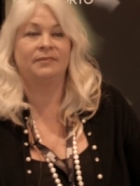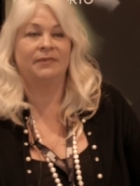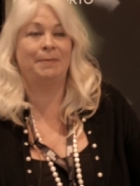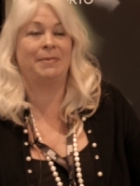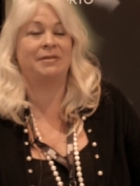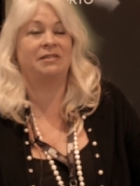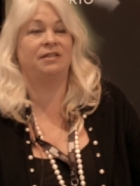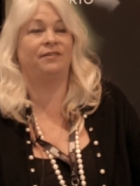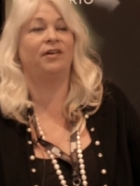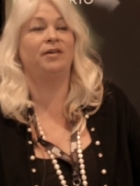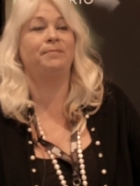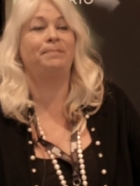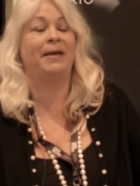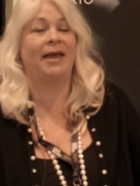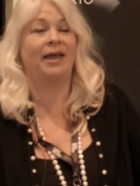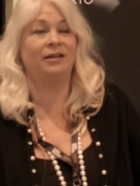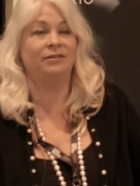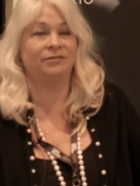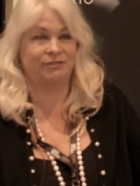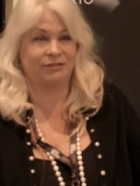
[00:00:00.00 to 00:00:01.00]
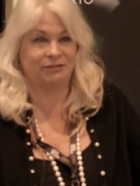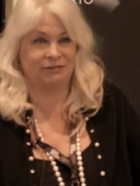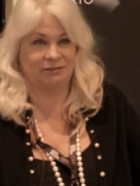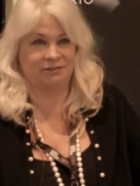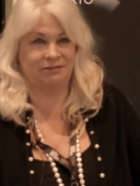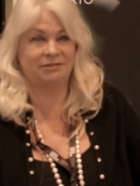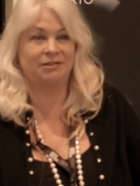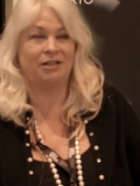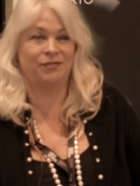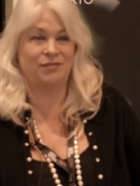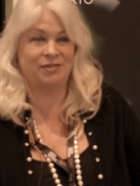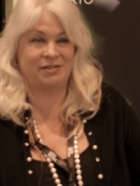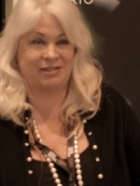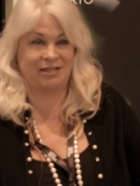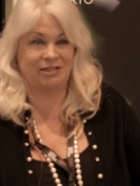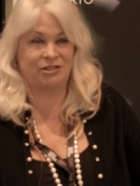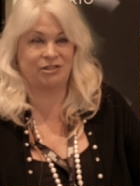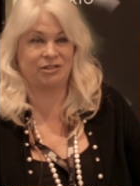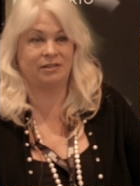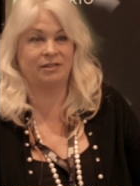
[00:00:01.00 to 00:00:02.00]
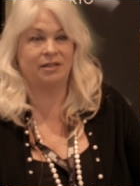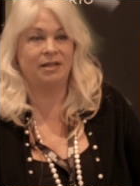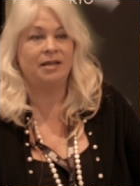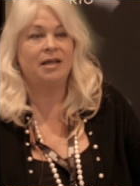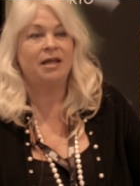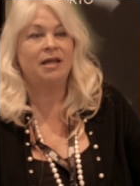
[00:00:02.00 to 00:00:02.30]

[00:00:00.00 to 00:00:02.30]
It makes it a very painful conversation.